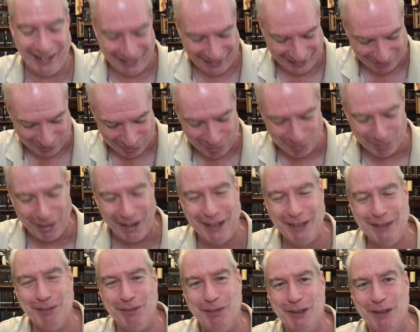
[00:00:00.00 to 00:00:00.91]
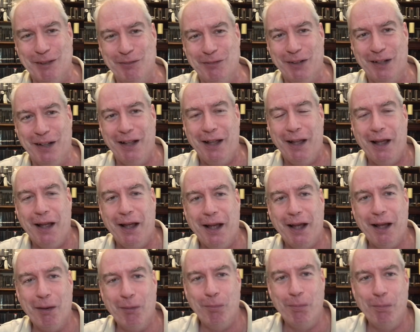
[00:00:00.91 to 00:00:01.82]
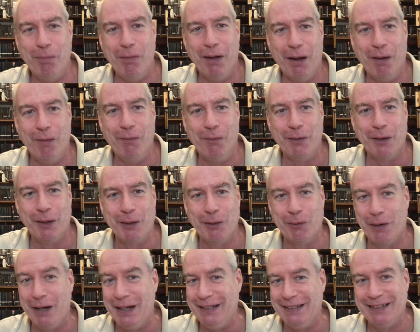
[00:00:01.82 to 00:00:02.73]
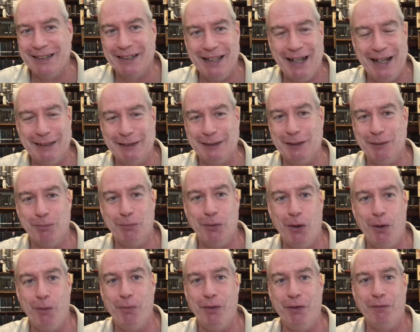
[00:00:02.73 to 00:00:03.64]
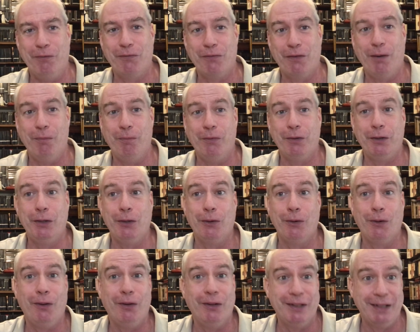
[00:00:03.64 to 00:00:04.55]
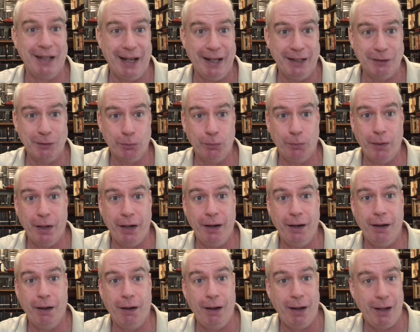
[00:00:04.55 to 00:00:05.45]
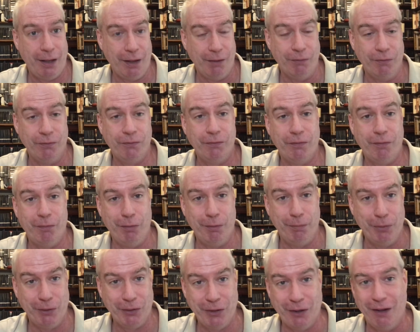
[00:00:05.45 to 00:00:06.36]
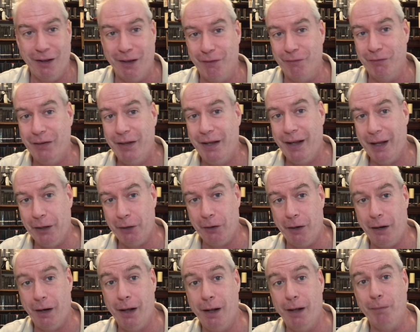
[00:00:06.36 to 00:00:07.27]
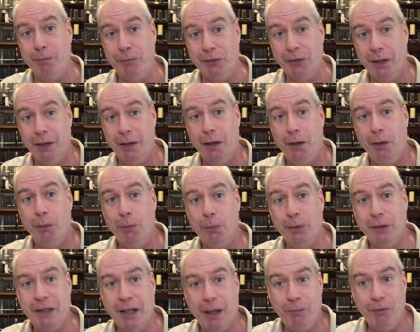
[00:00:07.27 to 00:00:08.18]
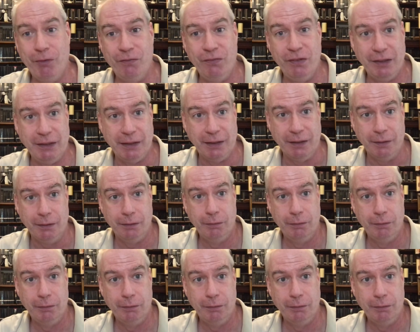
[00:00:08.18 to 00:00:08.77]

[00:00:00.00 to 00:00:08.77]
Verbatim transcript: it reminds me of uh, a, a, a, great classic moment from the good old days when Olive from a book Olive and her hubs would come to visit